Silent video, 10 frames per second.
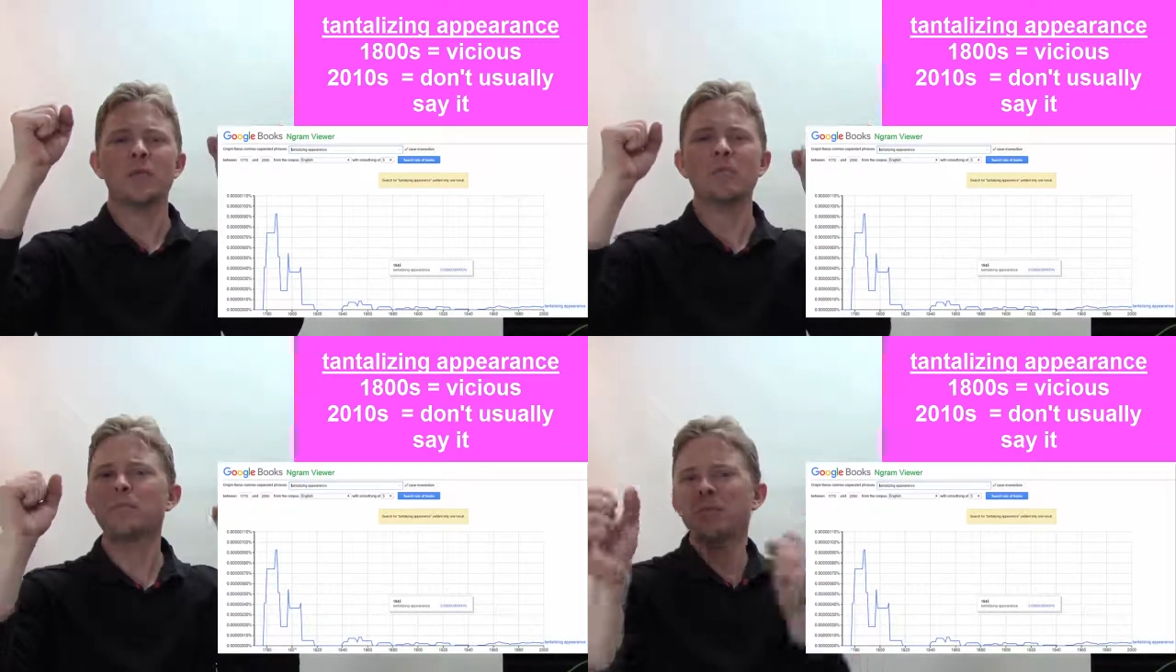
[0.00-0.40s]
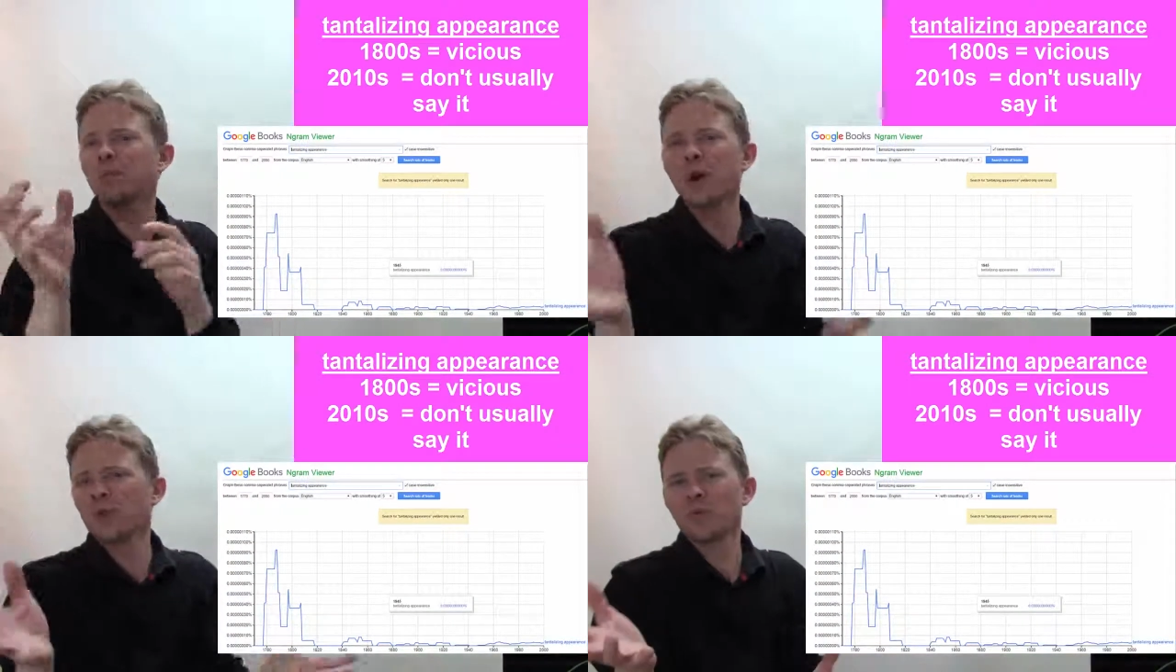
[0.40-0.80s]

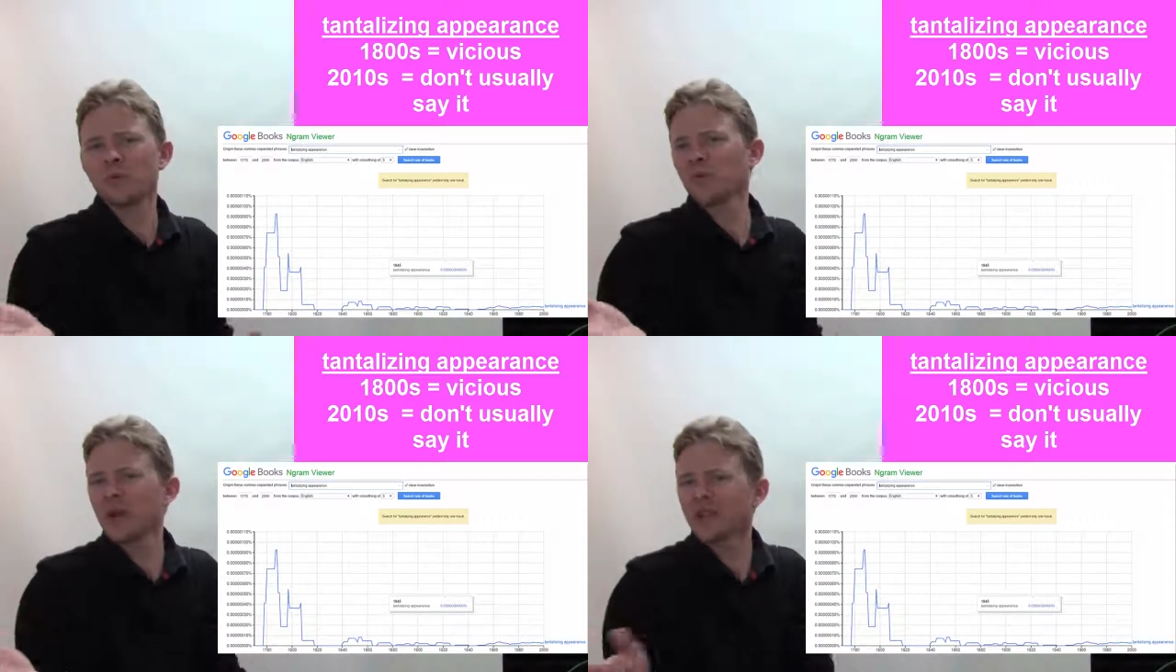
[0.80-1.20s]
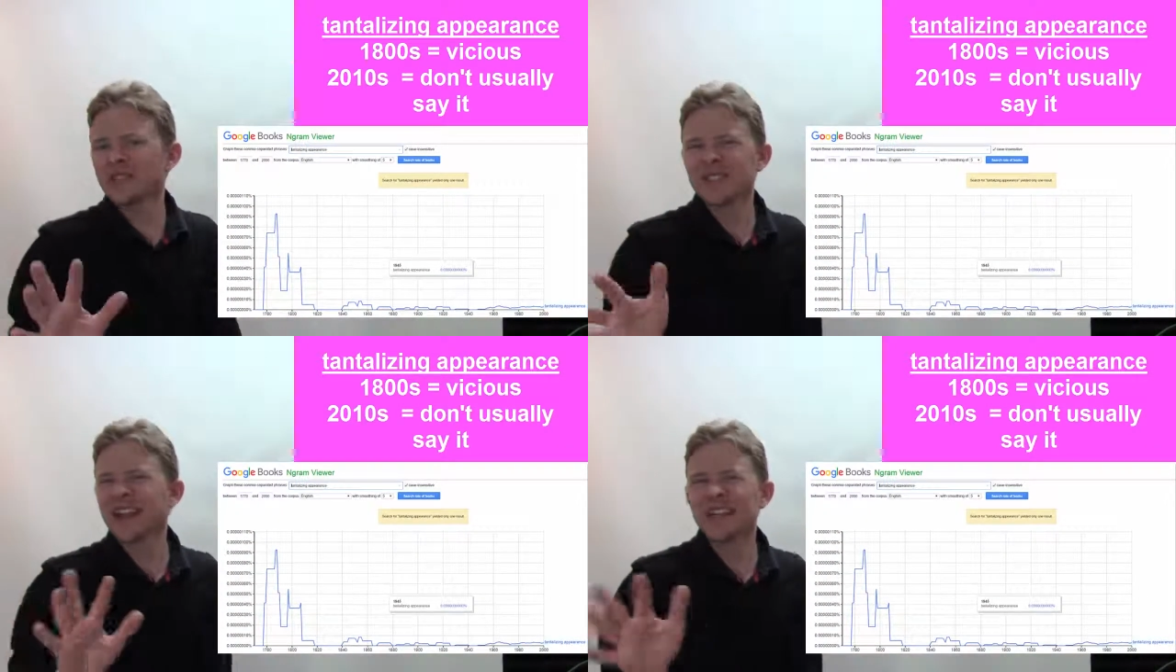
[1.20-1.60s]
But we don't
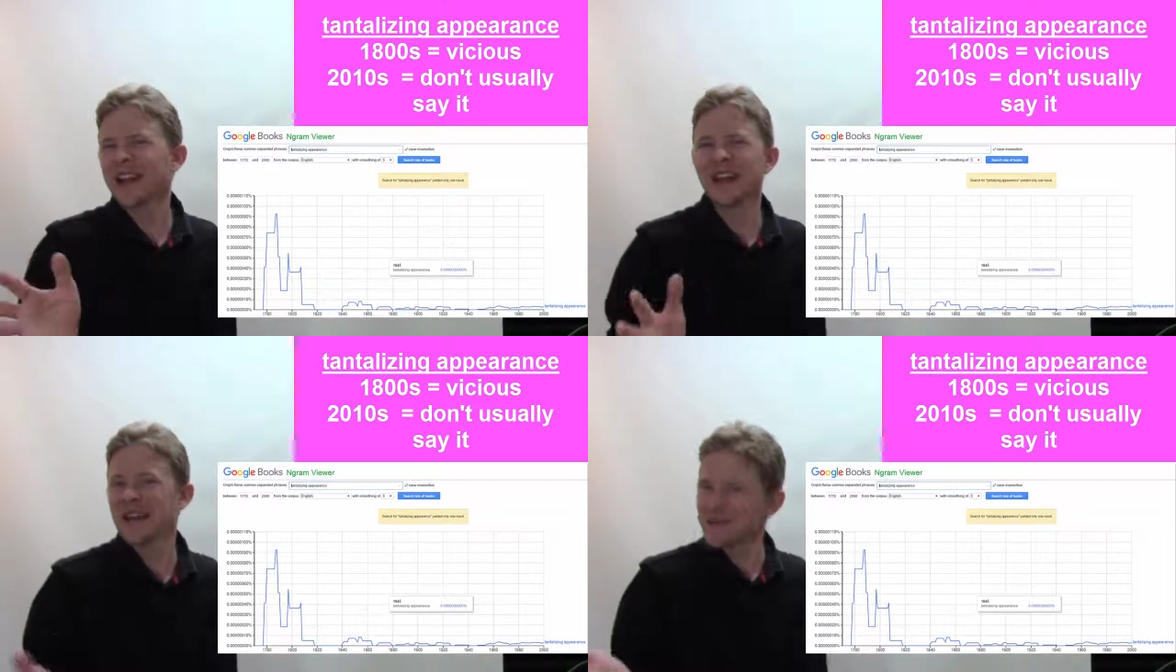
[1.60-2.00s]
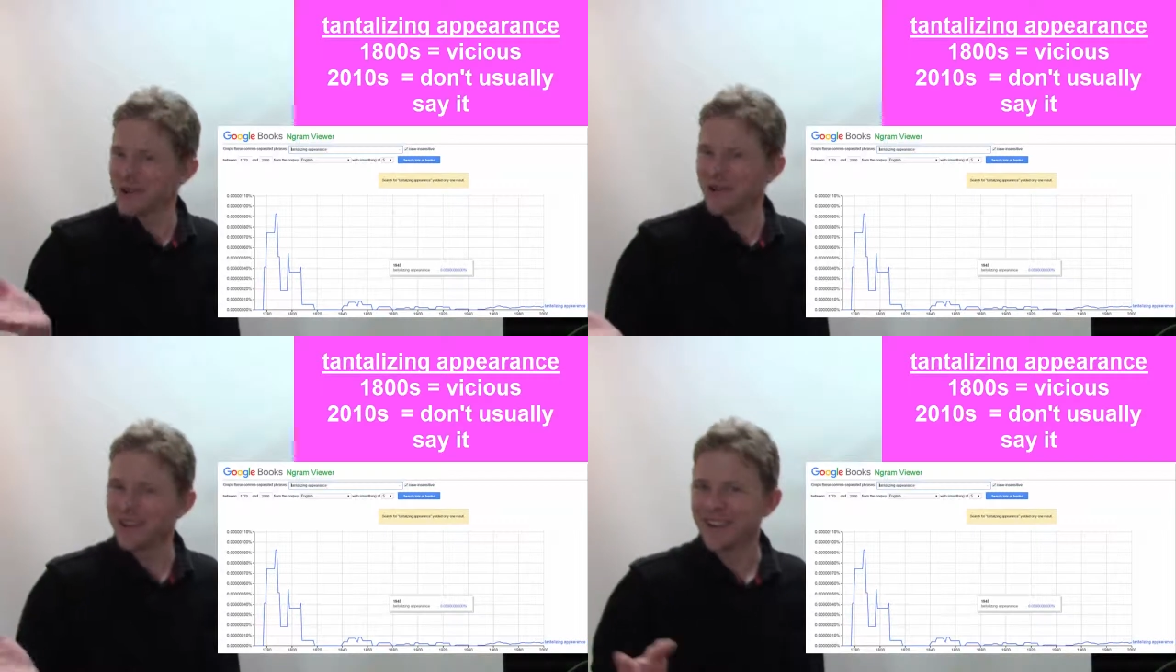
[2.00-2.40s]
say that
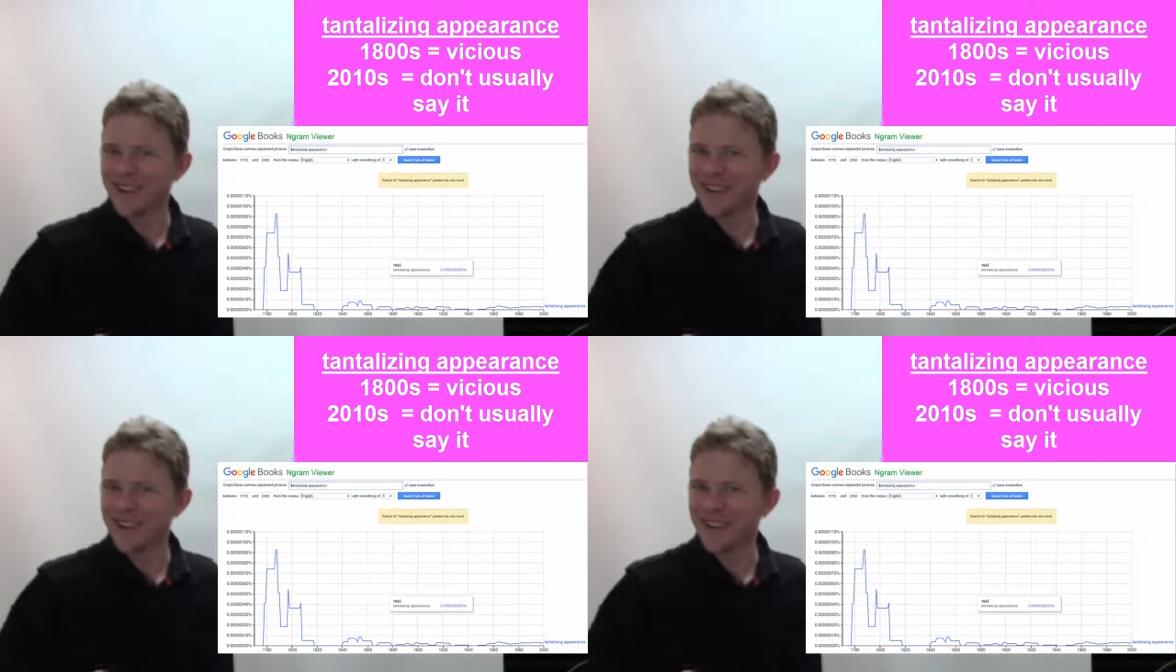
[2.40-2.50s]
anymore.